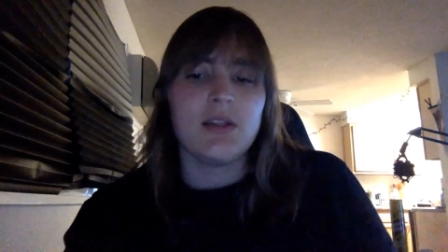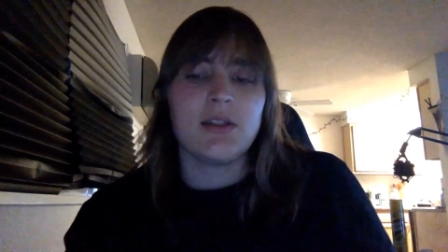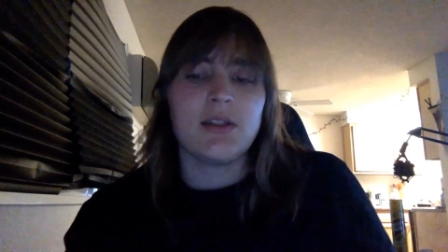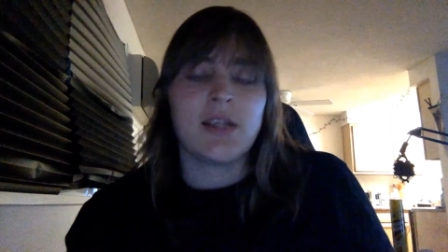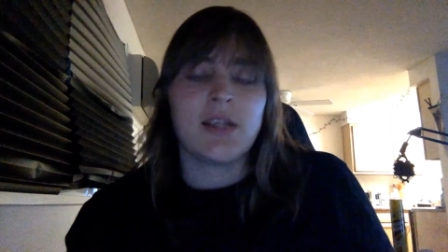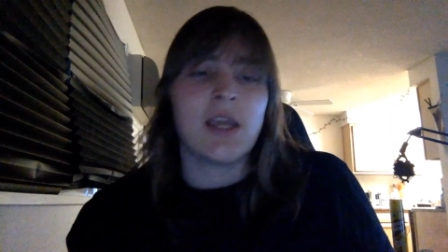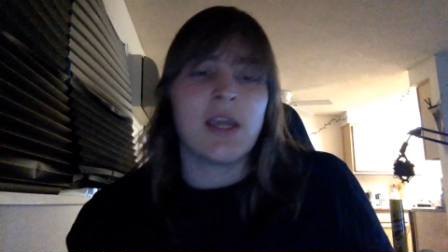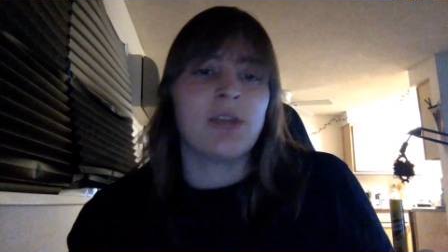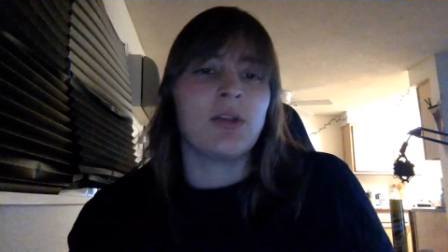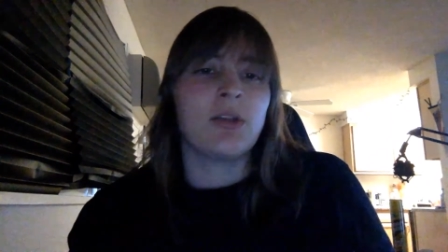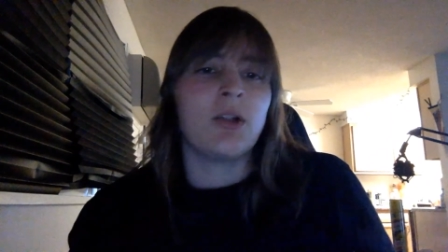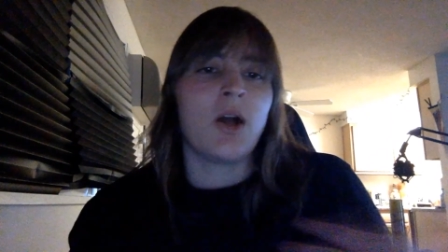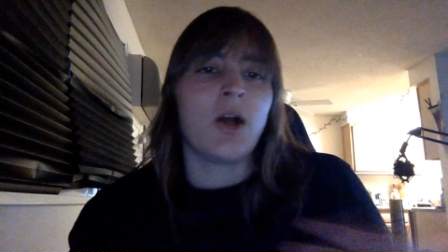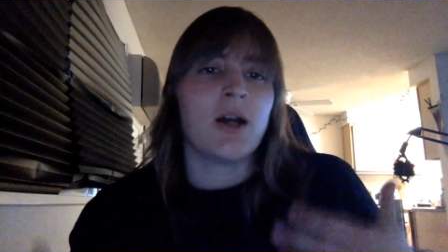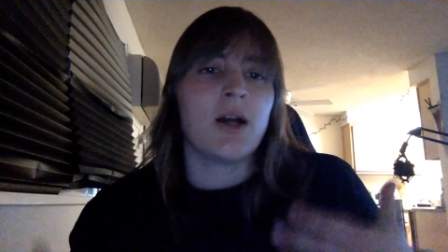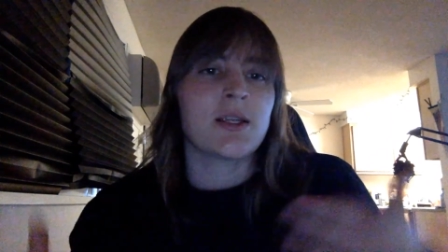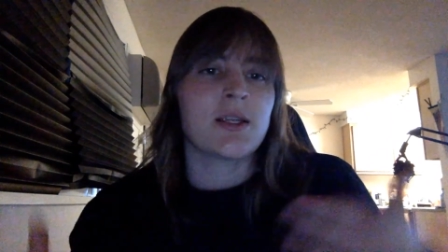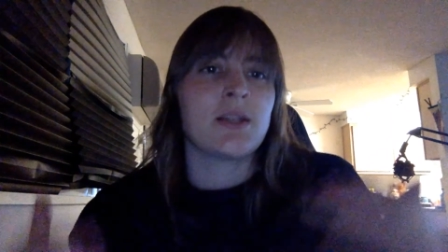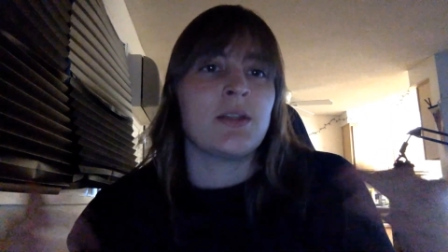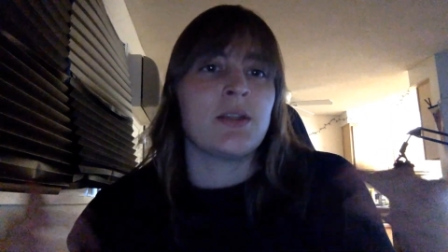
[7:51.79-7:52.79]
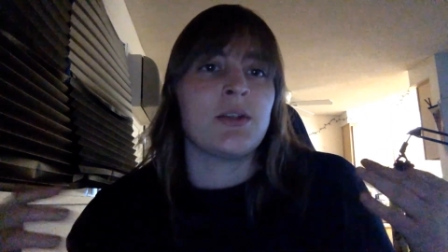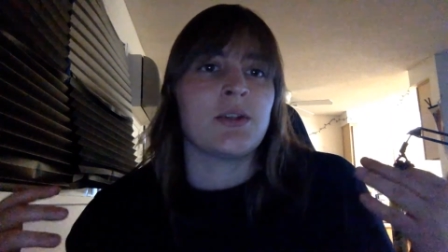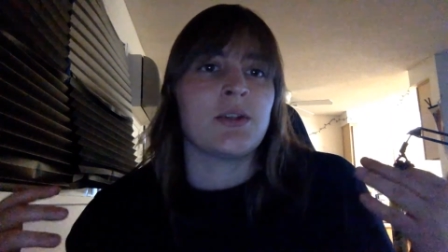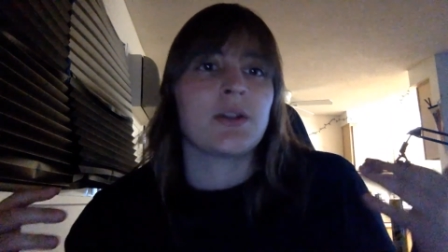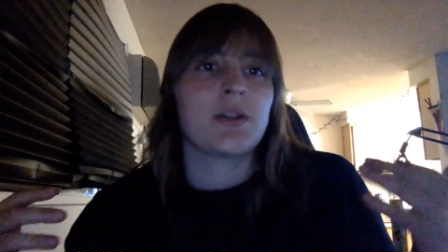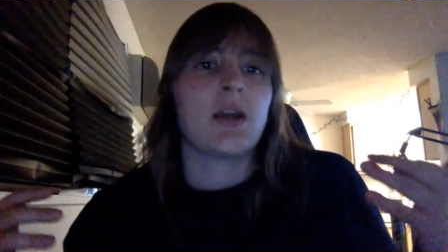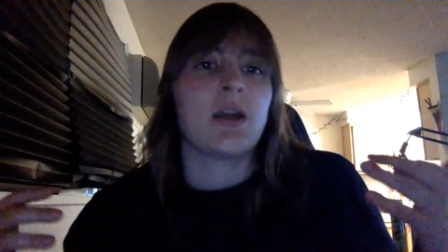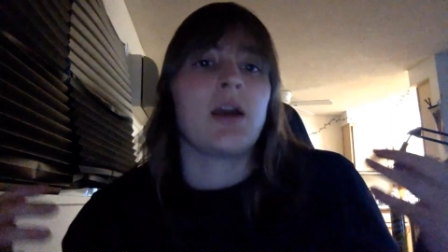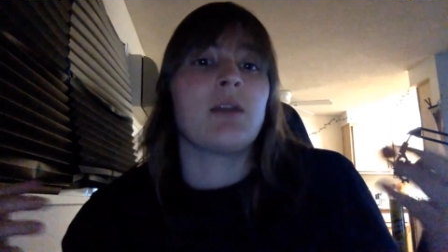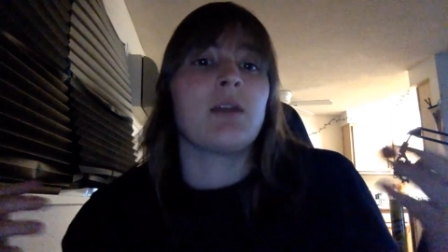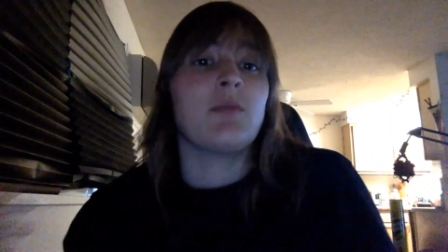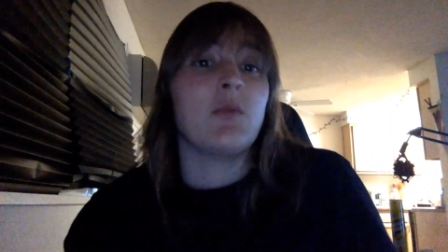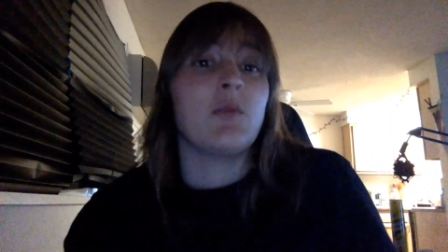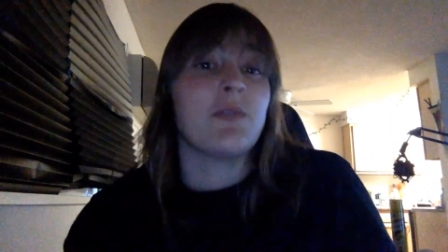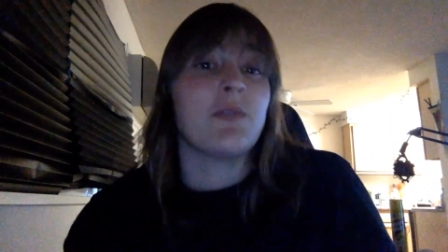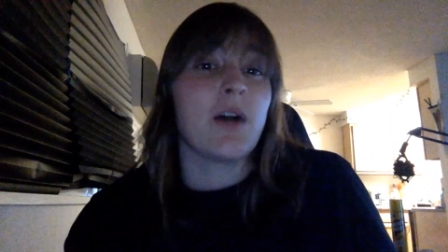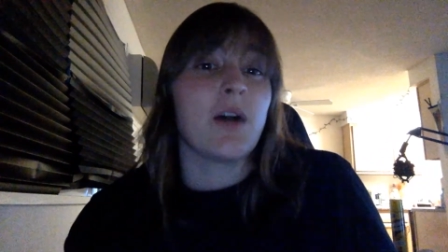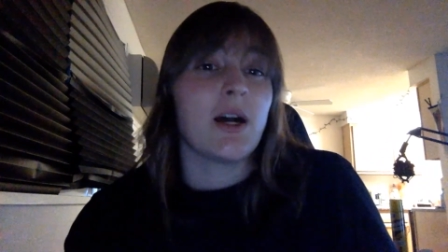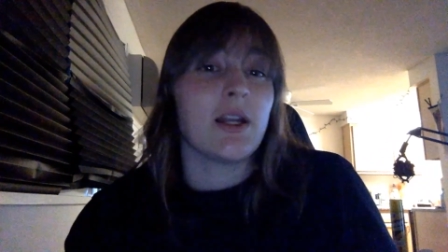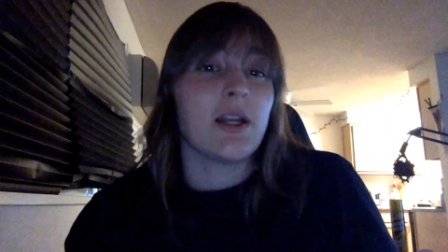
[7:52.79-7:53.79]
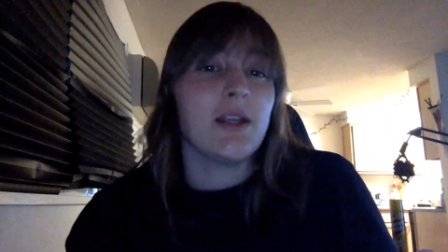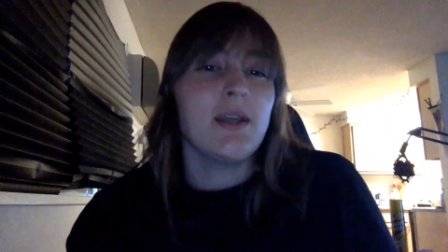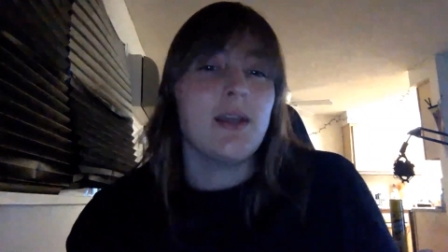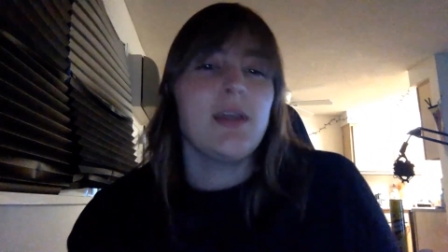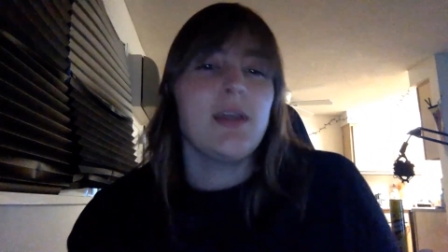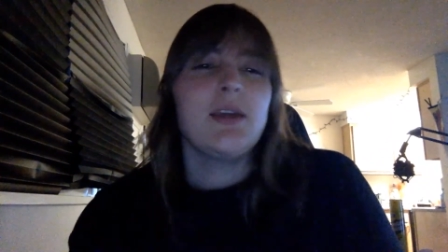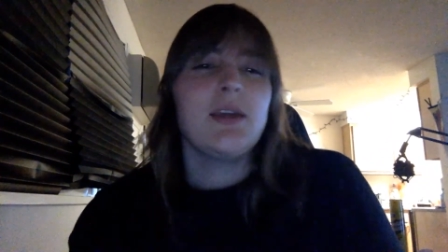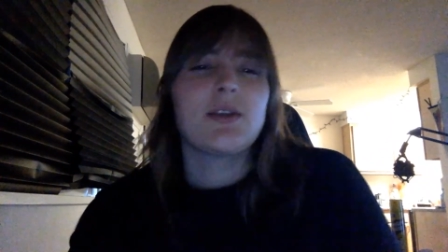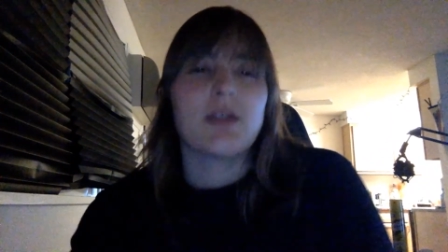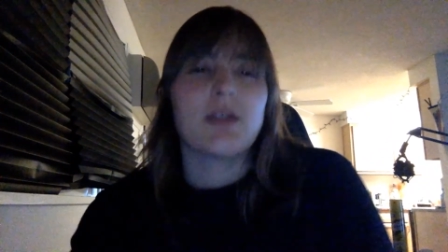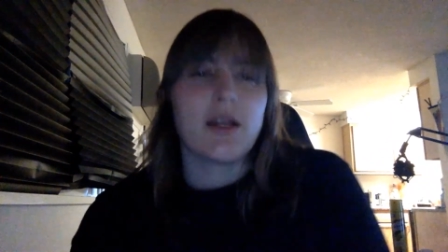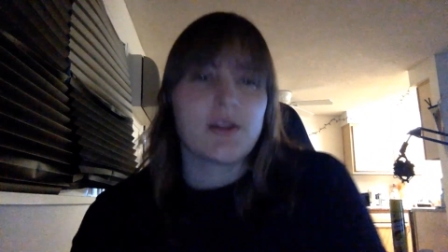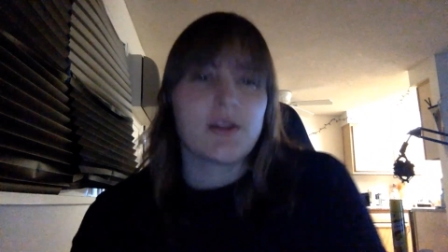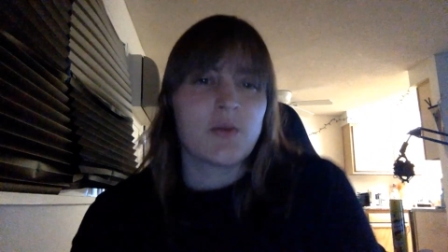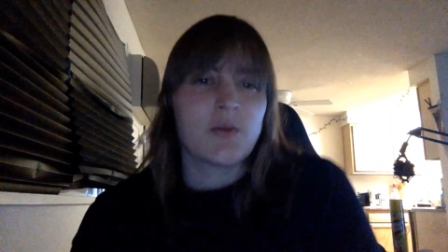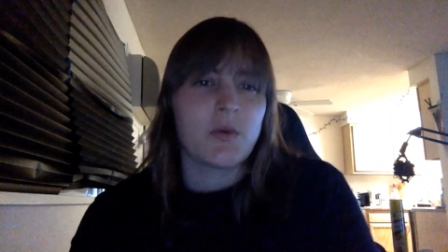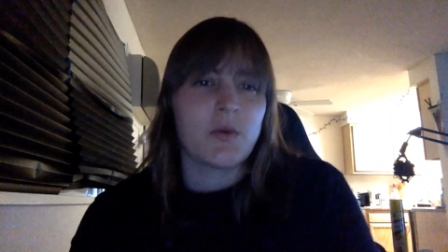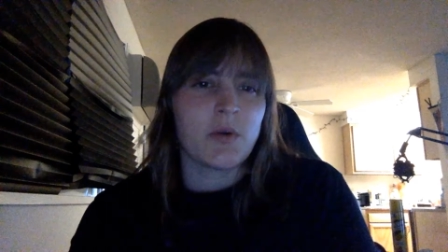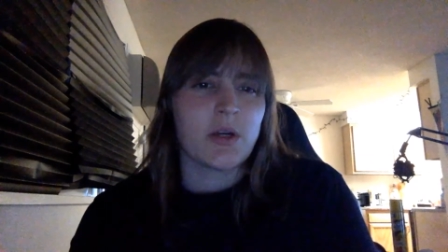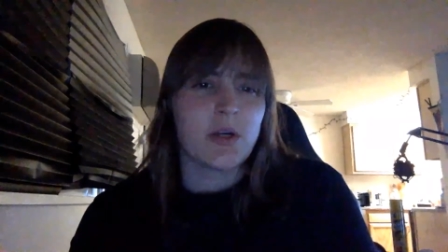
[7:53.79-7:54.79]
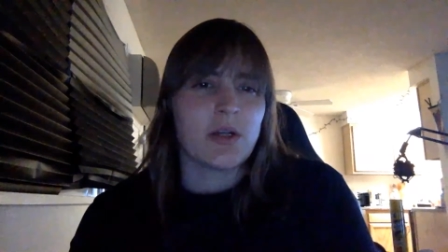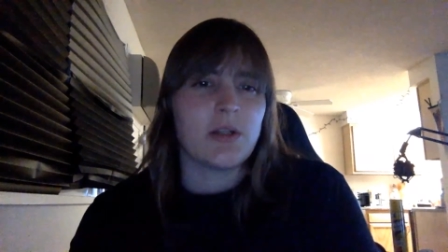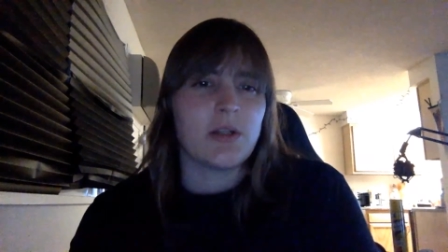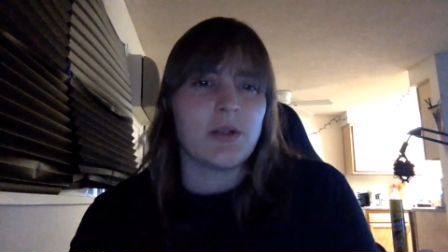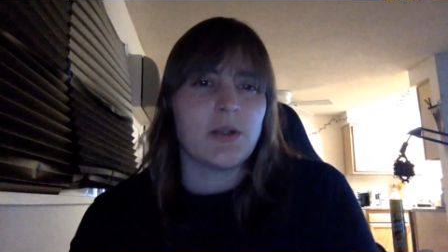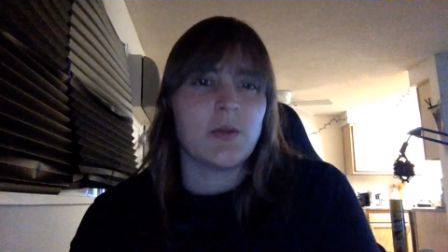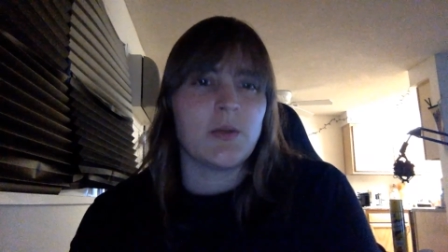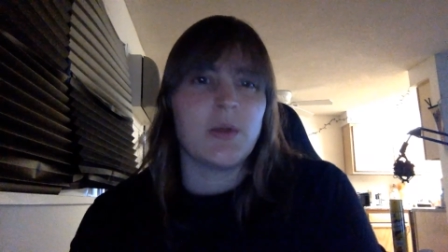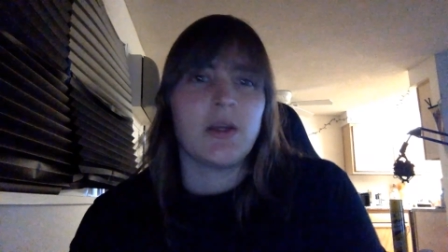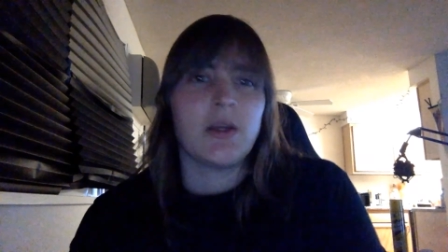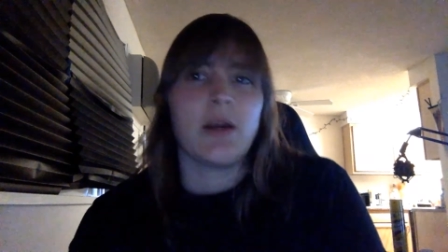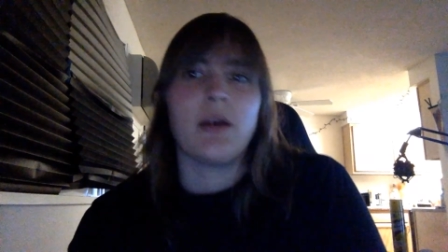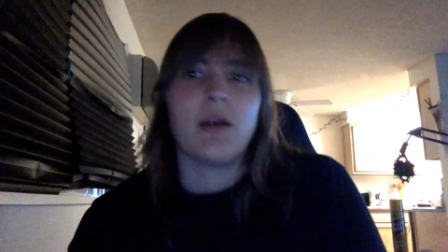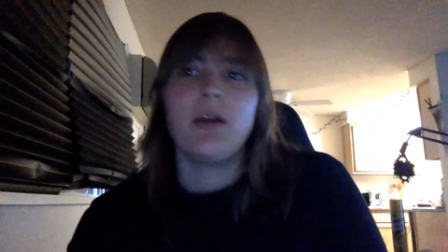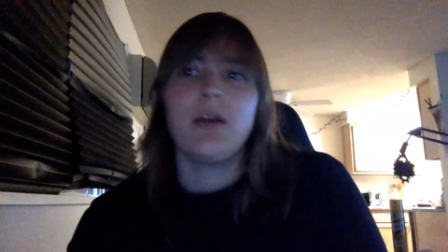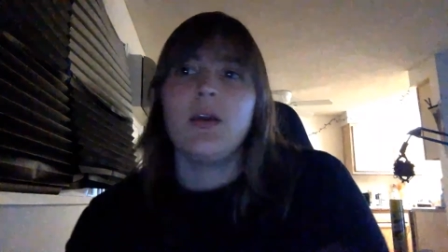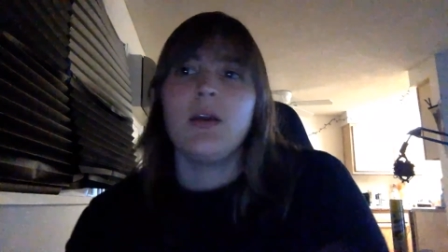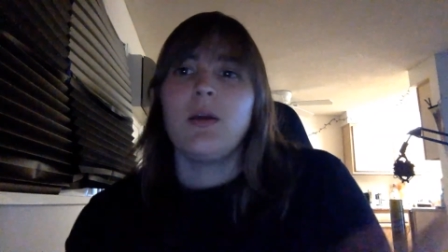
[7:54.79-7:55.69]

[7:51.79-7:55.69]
take the loss and just kind of move on. So that's what we're going to do here.